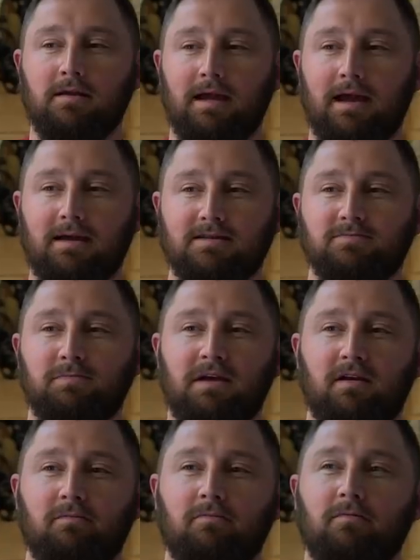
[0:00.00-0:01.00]

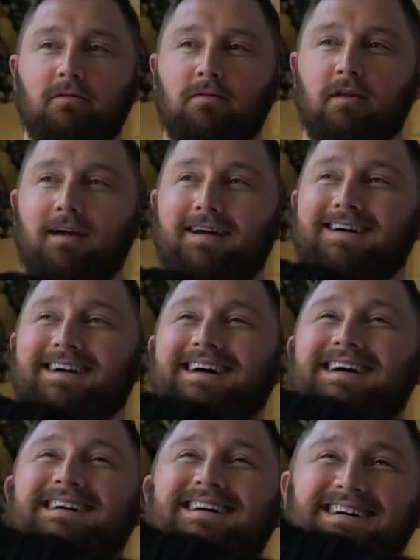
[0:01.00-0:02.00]
typically.
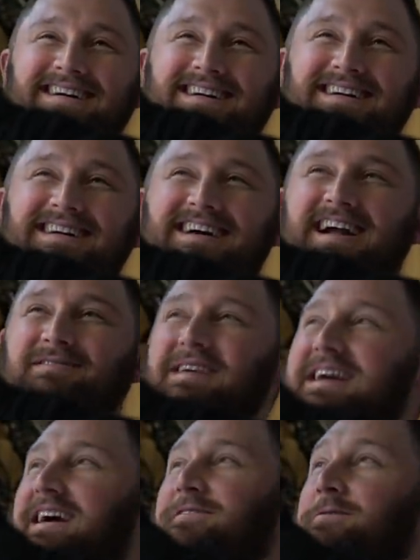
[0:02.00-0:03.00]
Yes, you got to
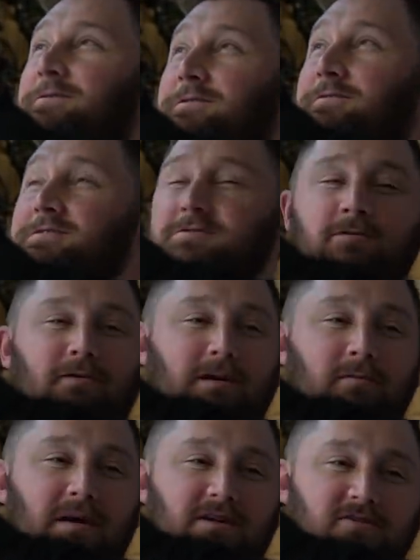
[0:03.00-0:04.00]
be careful and do this no
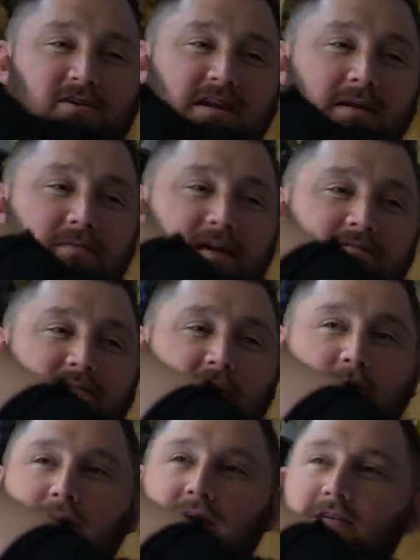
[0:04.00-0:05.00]
arrow. Make sure you keep that
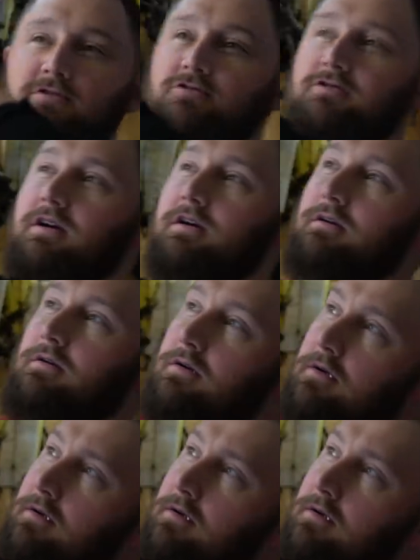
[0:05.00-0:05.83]
finger behind the trigger.